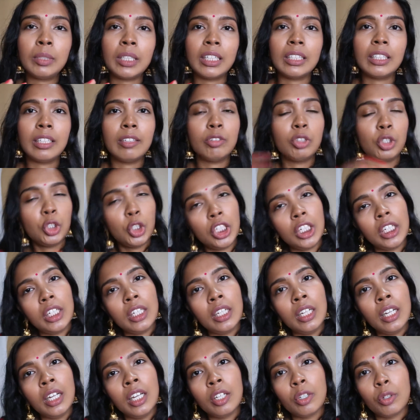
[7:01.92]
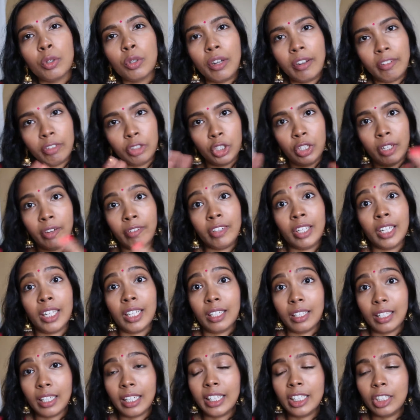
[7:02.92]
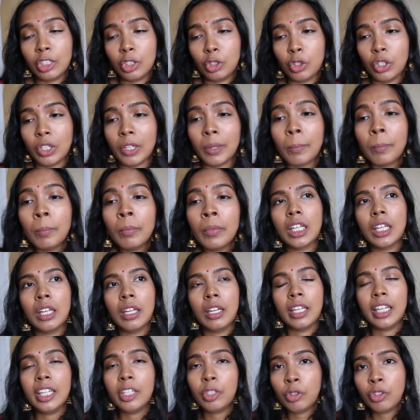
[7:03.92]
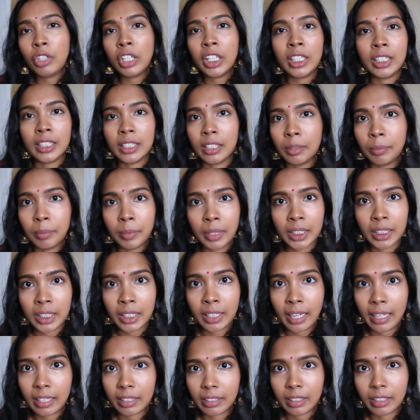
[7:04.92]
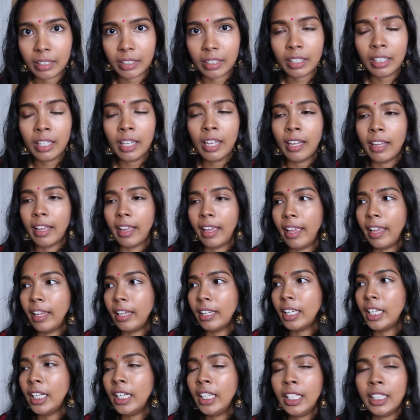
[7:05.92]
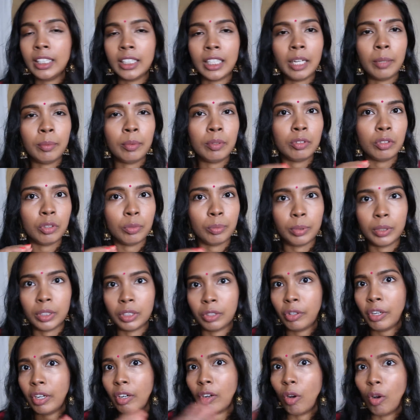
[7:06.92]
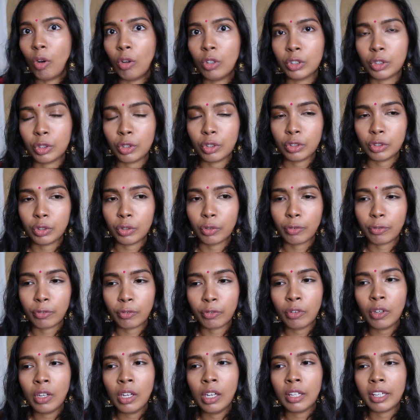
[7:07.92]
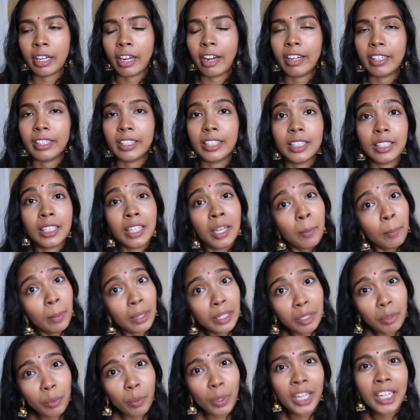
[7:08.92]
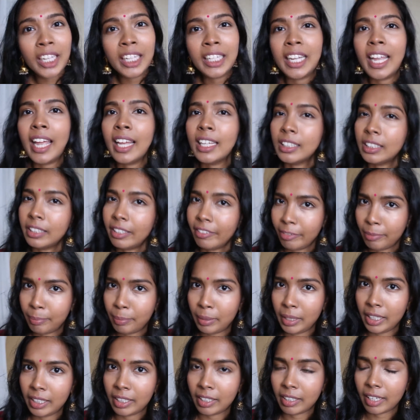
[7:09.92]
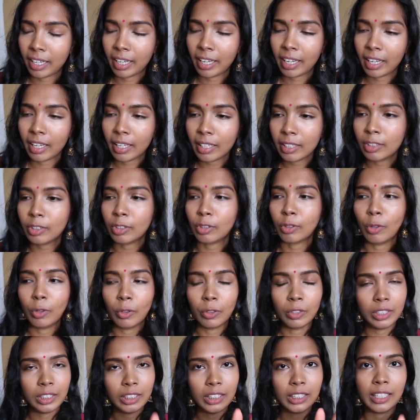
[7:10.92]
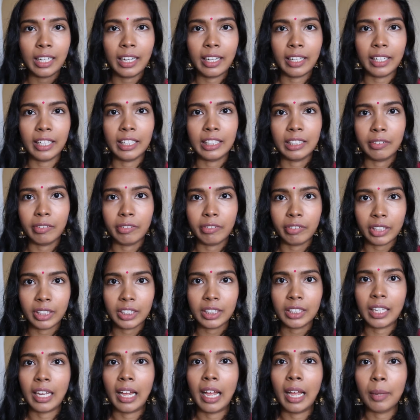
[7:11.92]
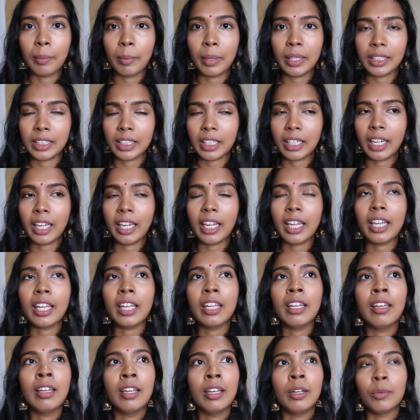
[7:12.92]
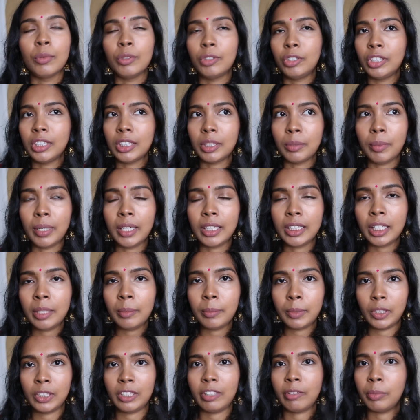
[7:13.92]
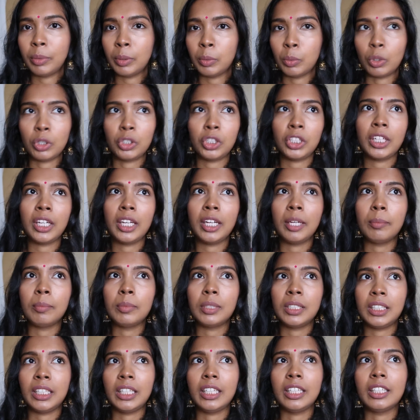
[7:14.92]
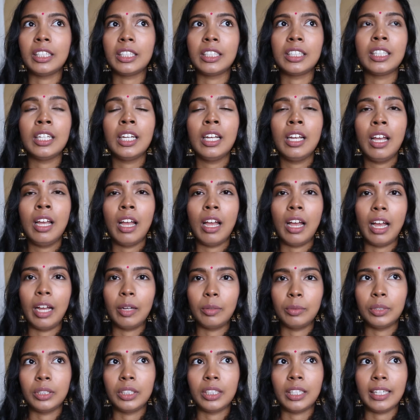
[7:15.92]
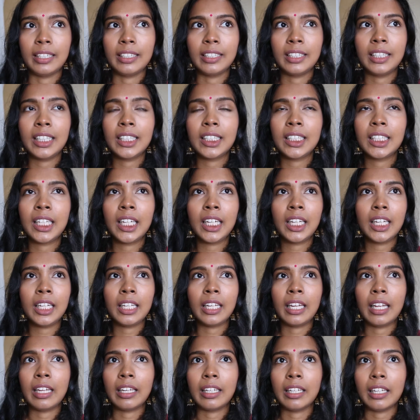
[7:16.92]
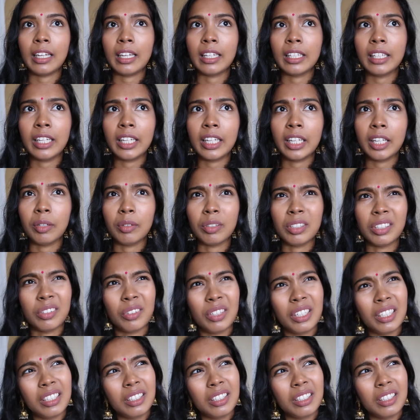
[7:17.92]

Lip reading: as if she could have shifted the history. Lee Joon-gi is an amazing actor, and he is able to portray all sorts of characters. By the way, he has never played a king, so this is like his first time as a king, which is amazing because I've been watching him since I was like 16, and I think he was